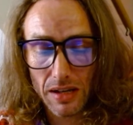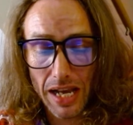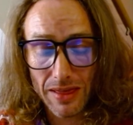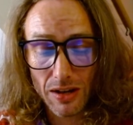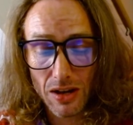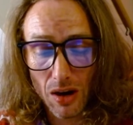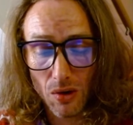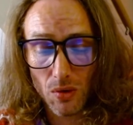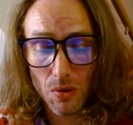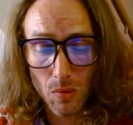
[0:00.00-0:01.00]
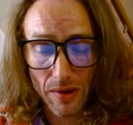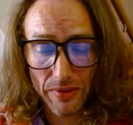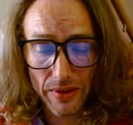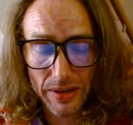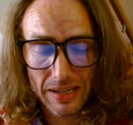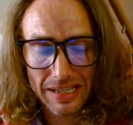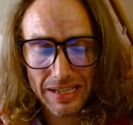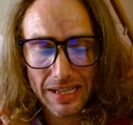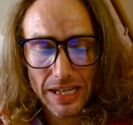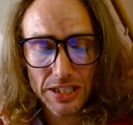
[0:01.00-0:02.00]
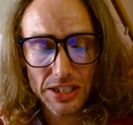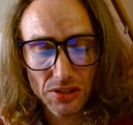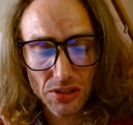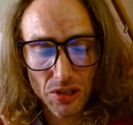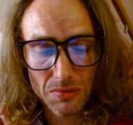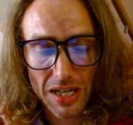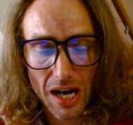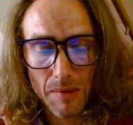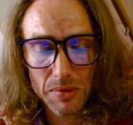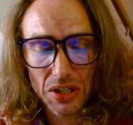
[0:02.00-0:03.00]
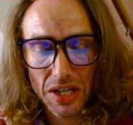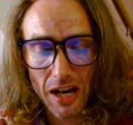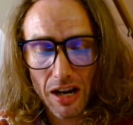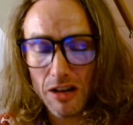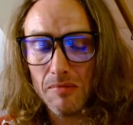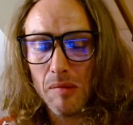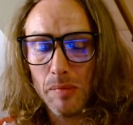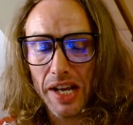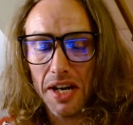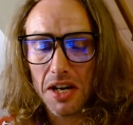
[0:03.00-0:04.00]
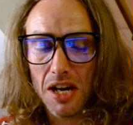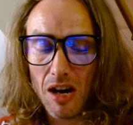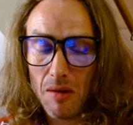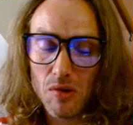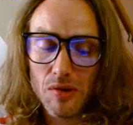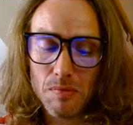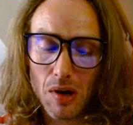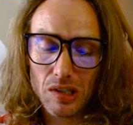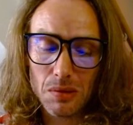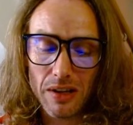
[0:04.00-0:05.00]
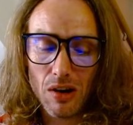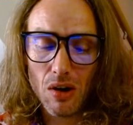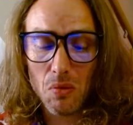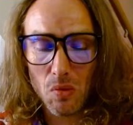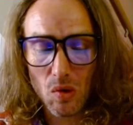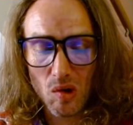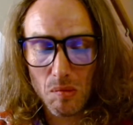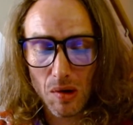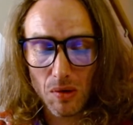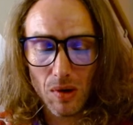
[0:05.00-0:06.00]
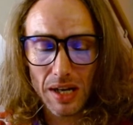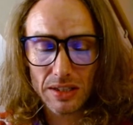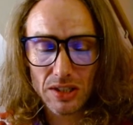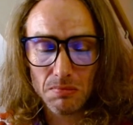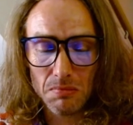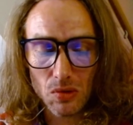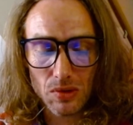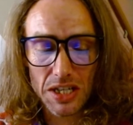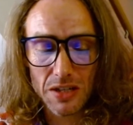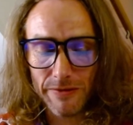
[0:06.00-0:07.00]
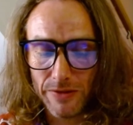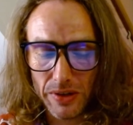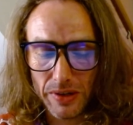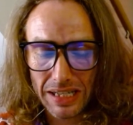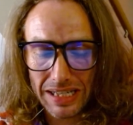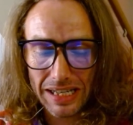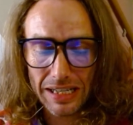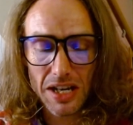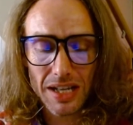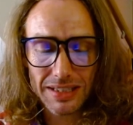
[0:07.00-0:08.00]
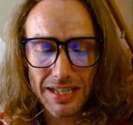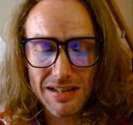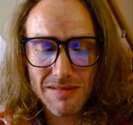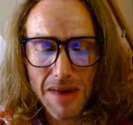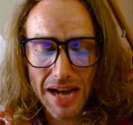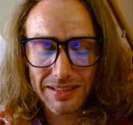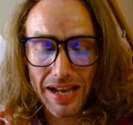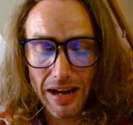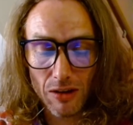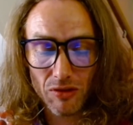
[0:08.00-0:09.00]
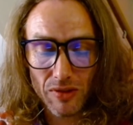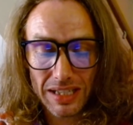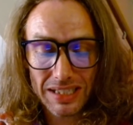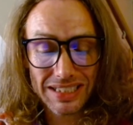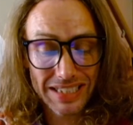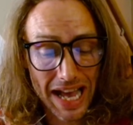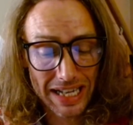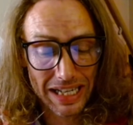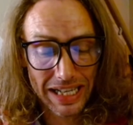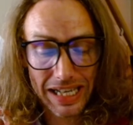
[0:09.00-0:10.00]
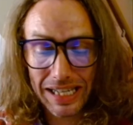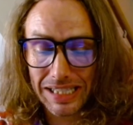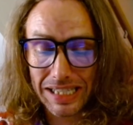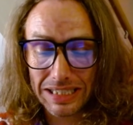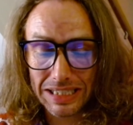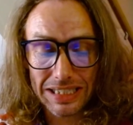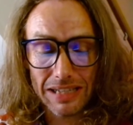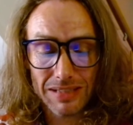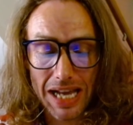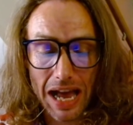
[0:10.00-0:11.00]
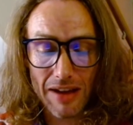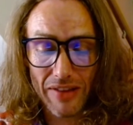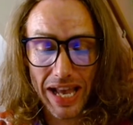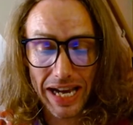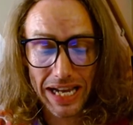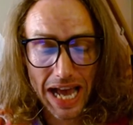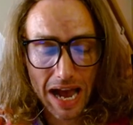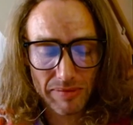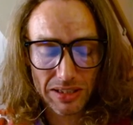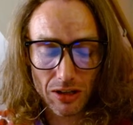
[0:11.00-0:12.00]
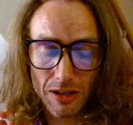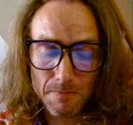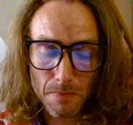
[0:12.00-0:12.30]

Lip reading: in the cold wondered. She scooped it up, took it home, and put it in a cardboard box with a hot water bottle and a small dish of food, nursing it back to health. Sadly, it didn't seem to have any appetite.